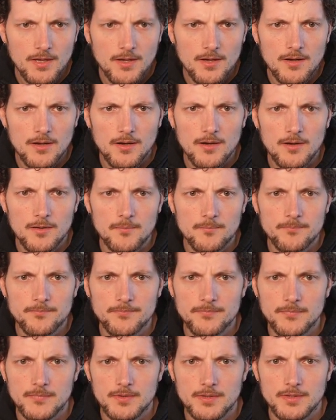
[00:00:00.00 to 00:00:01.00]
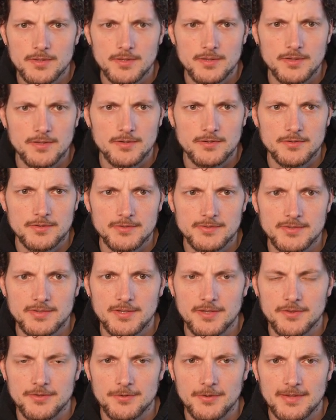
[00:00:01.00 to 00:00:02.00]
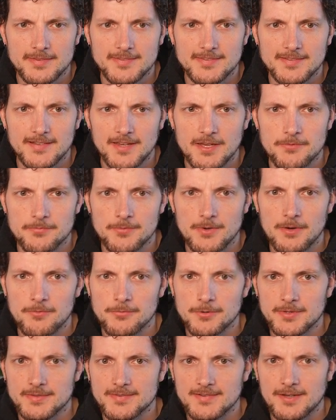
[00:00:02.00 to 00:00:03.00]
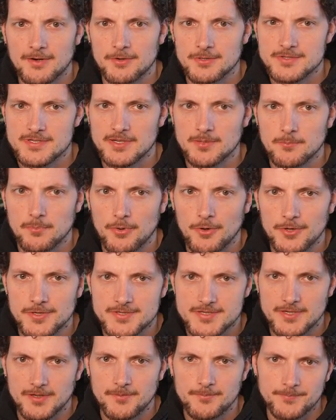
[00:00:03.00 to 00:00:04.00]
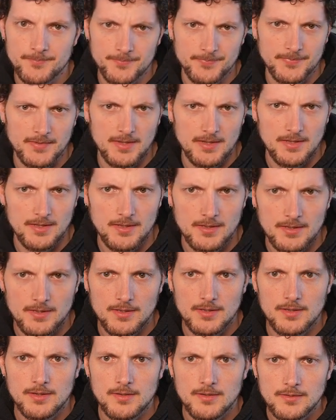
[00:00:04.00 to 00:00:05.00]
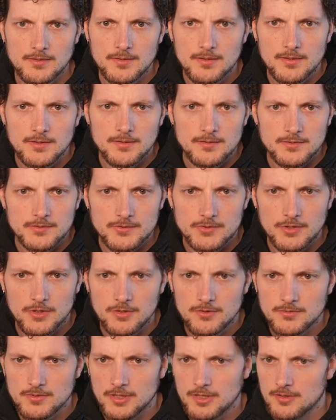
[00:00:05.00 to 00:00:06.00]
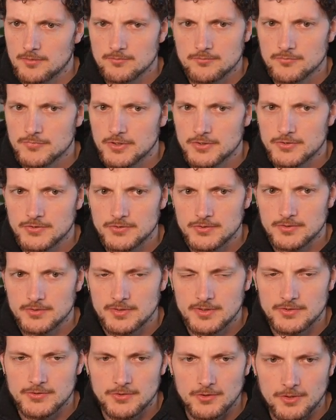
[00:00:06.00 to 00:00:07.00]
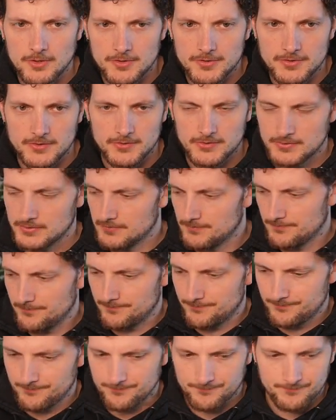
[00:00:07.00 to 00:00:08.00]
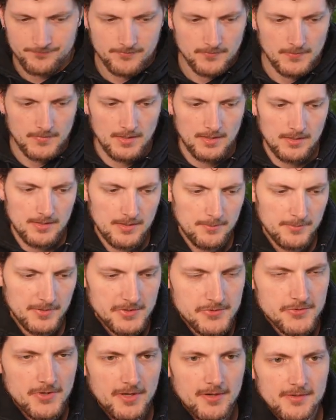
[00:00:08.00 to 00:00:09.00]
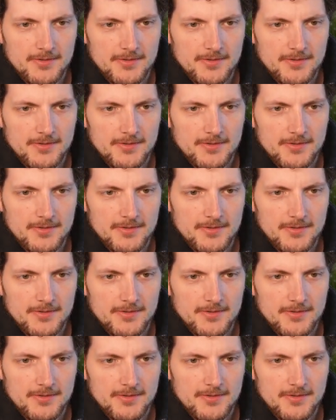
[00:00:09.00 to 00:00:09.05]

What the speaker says: Here you see a thread safe reference counting pointer. So yeah, that's all it is. Let me drink